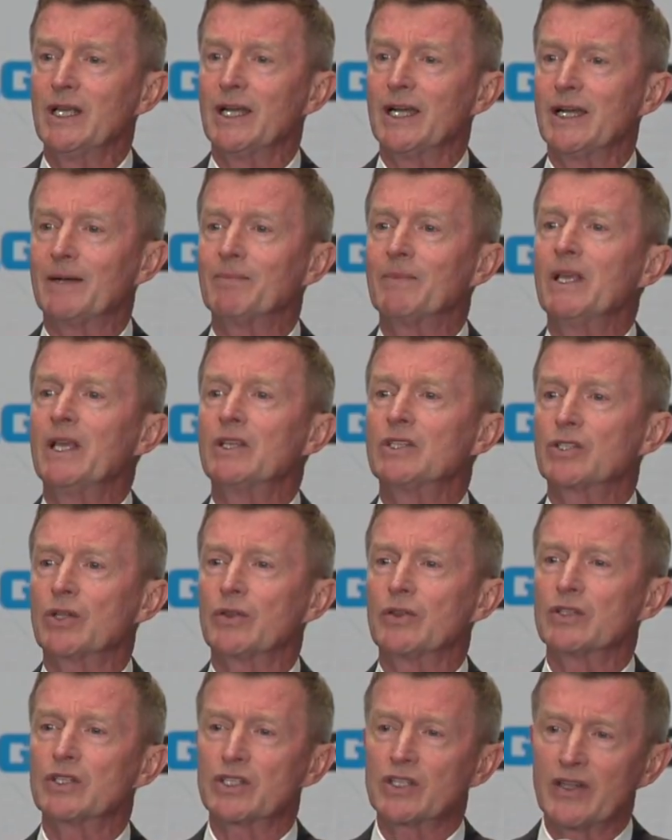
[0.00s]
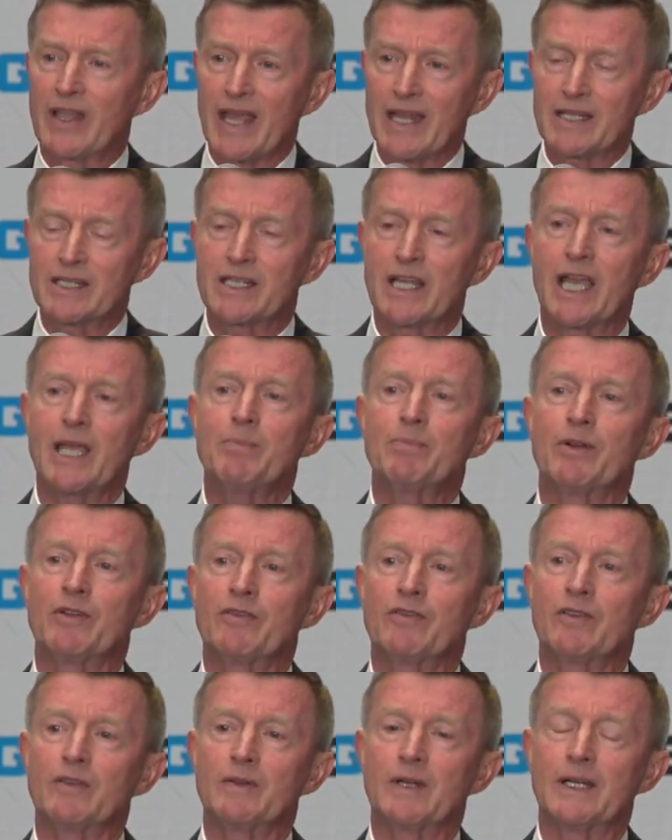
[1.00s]
Um, so th that type of
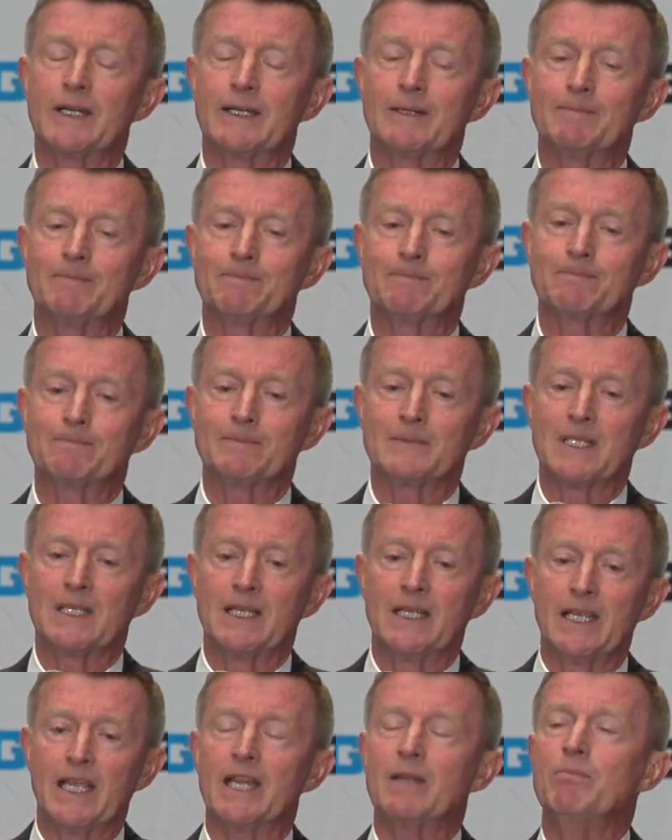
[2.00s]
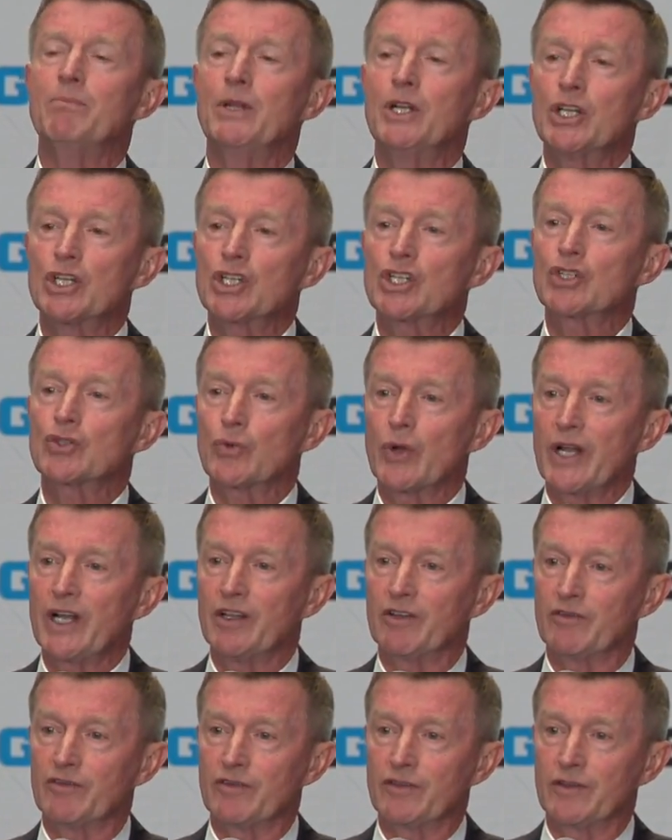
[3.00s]
um, administrative